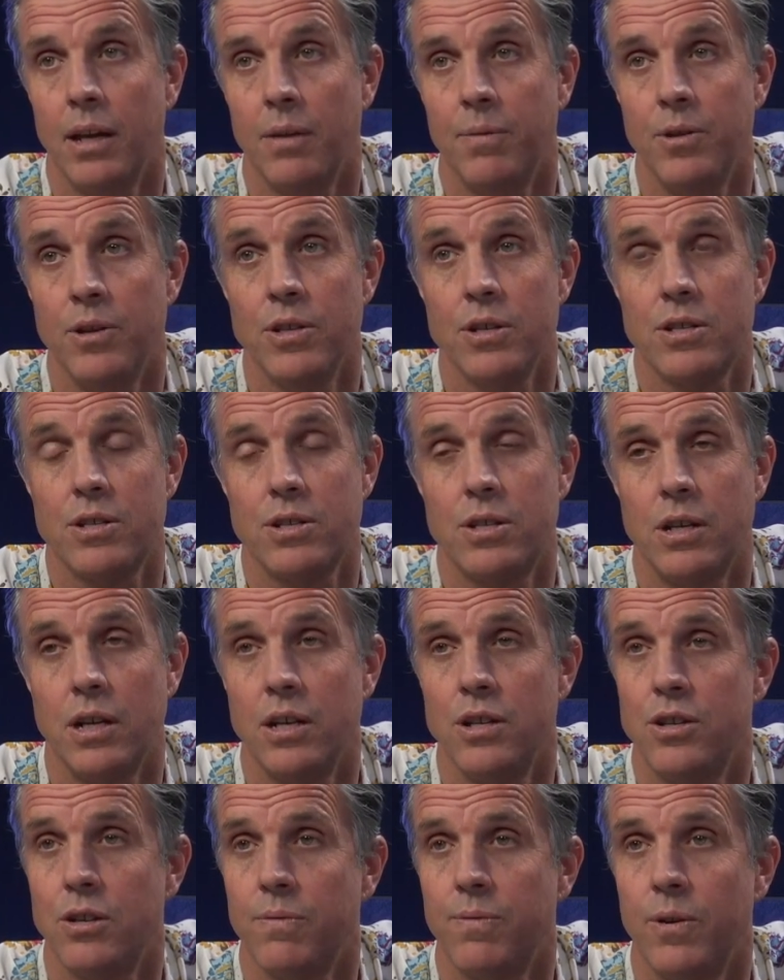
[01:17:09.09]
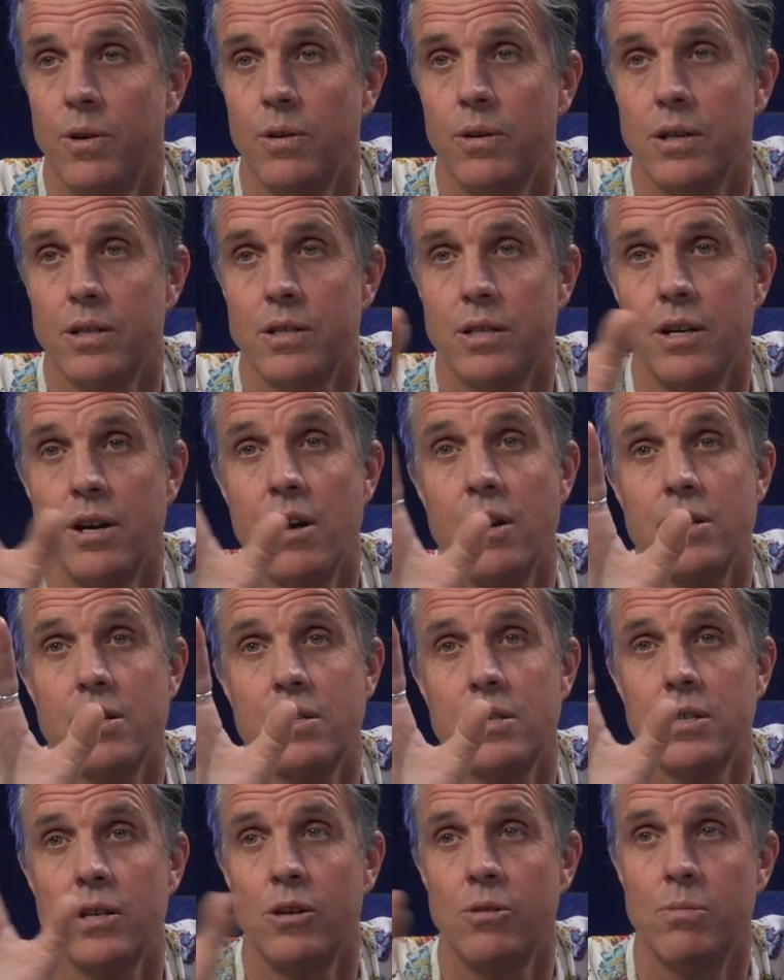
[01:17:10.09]
if you just change your focus, there is
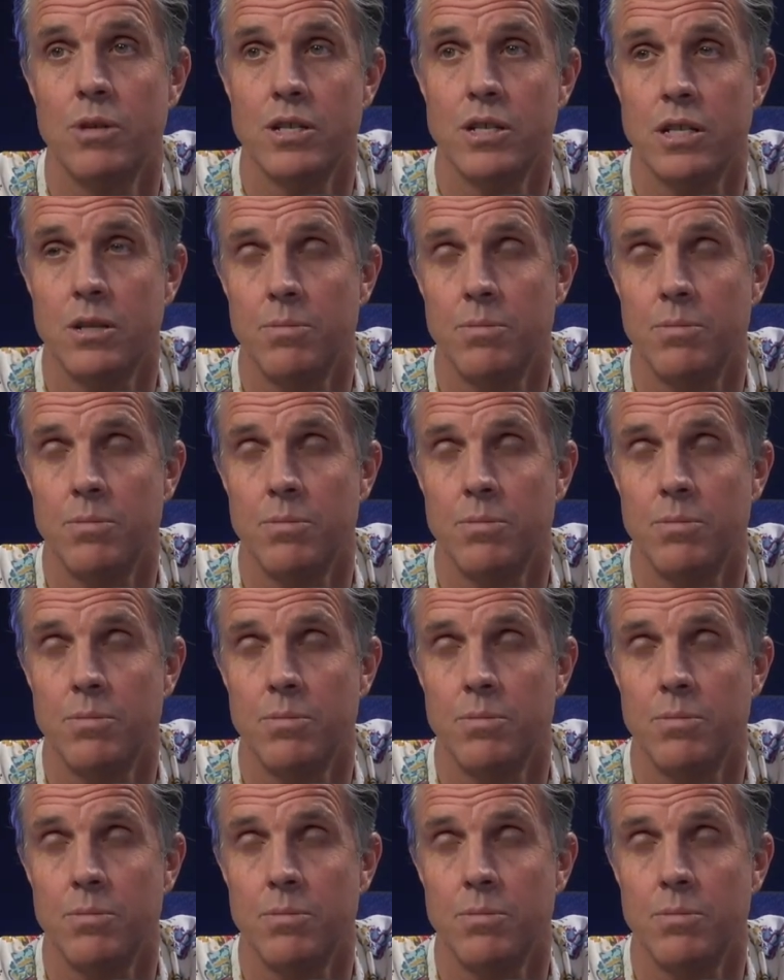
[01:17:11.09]
so much